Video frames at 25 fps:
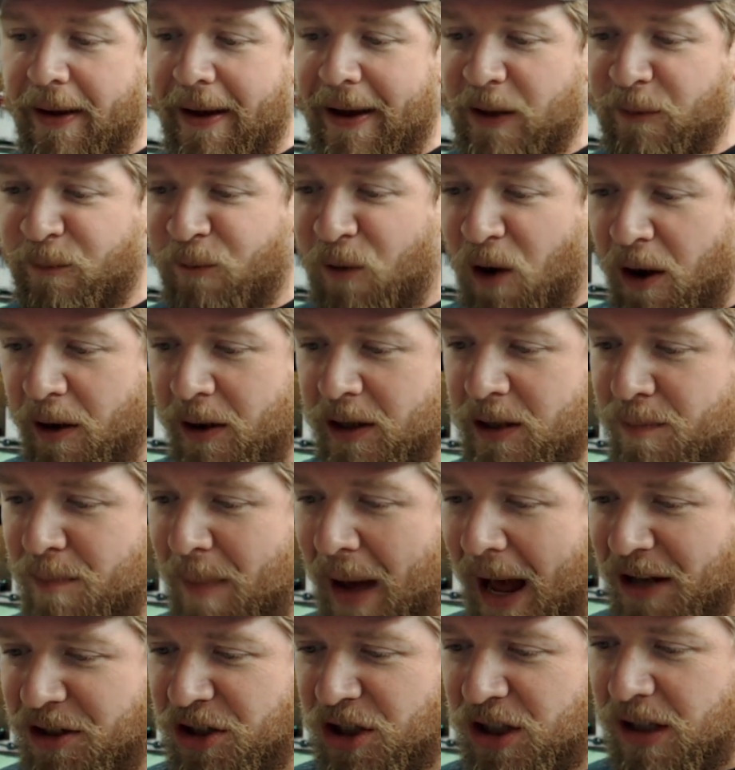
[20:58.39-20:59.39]
As far as
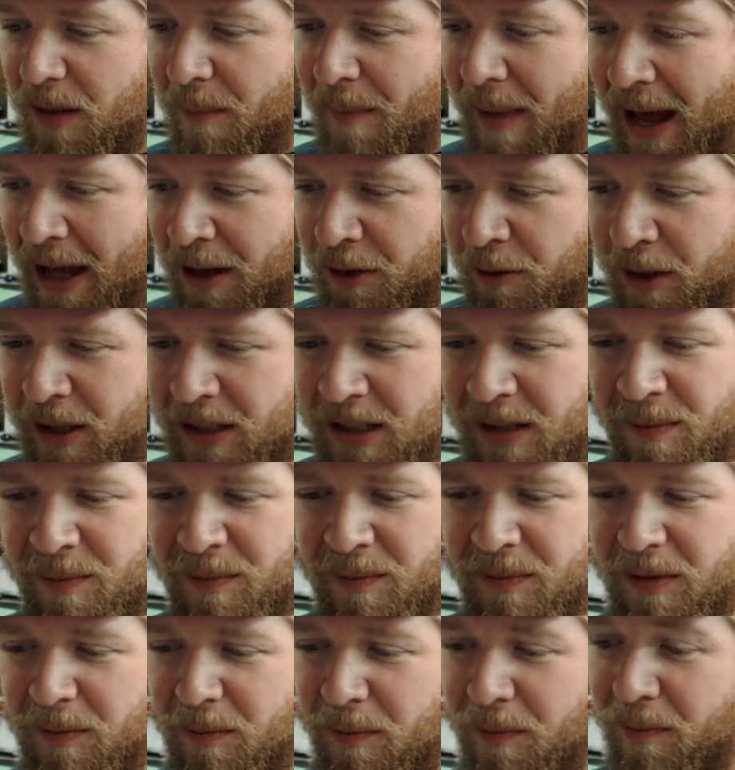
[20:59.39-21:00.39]
matching the
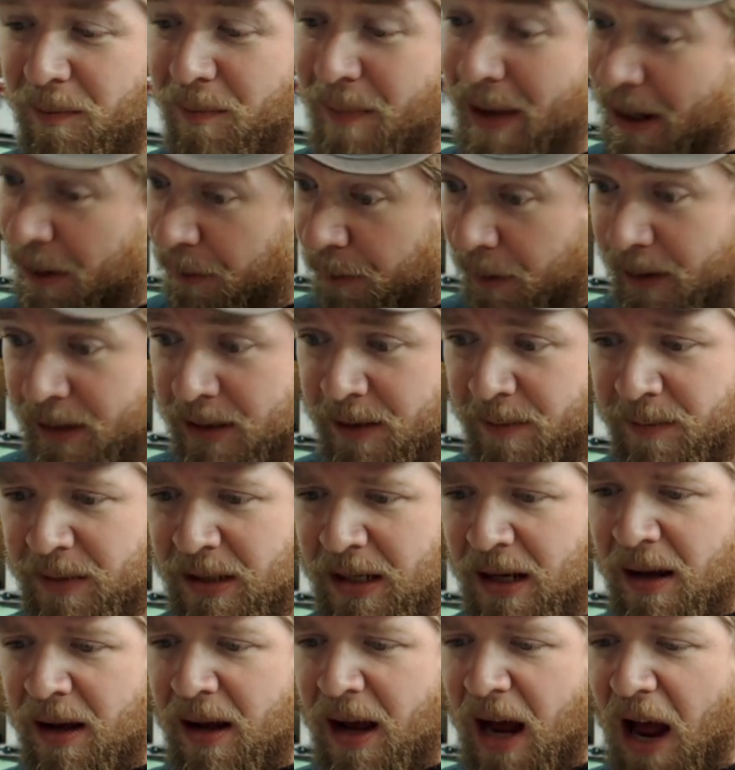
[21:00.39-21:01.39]
mannerism,
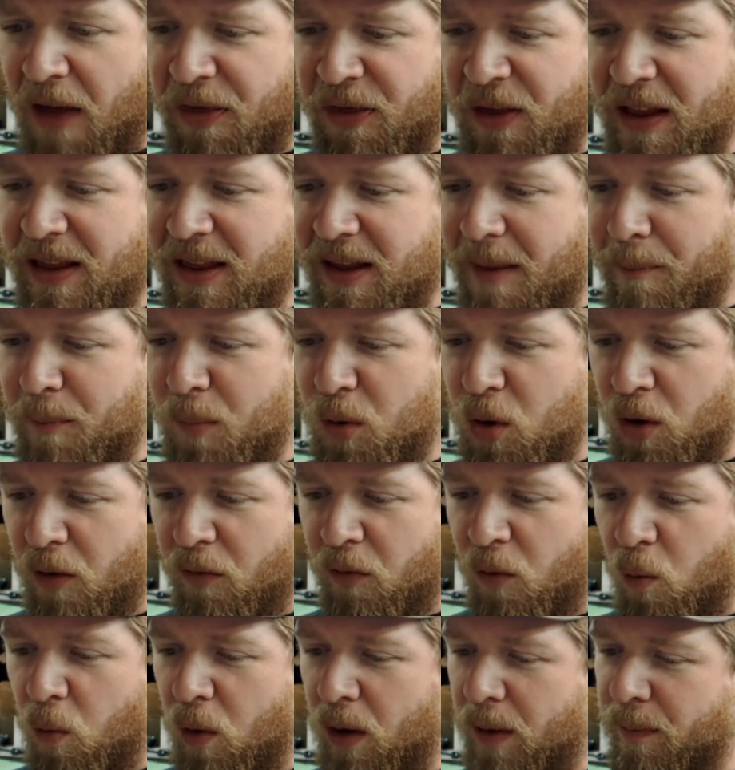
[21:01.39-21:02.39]
mannerisms, I think the
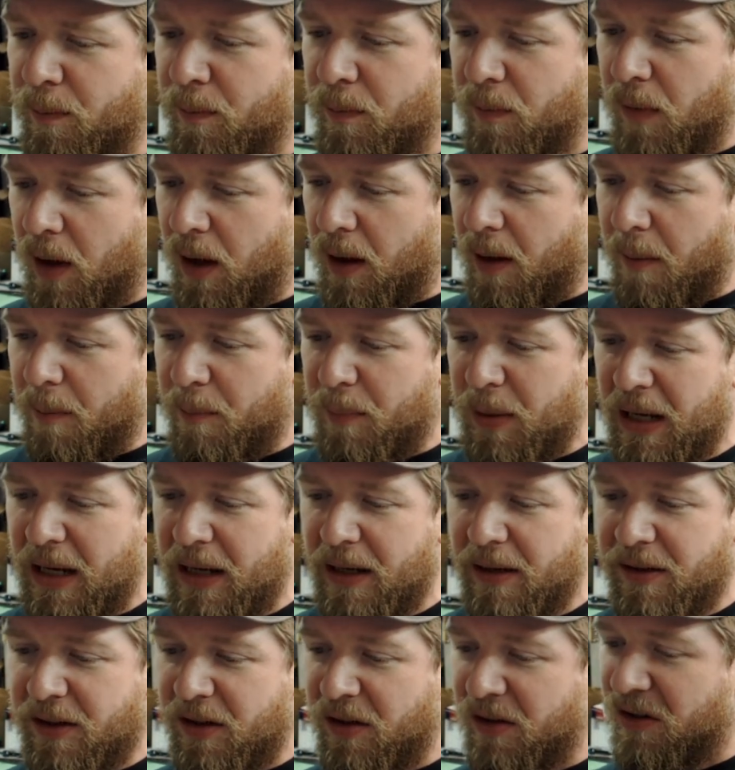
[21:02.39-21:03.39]
move would
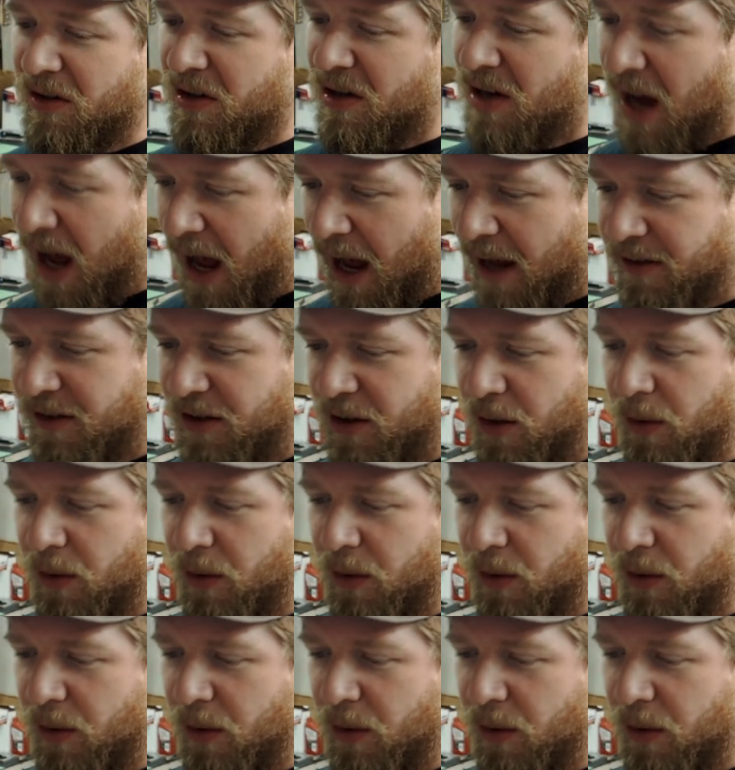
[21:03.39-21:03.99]
be to not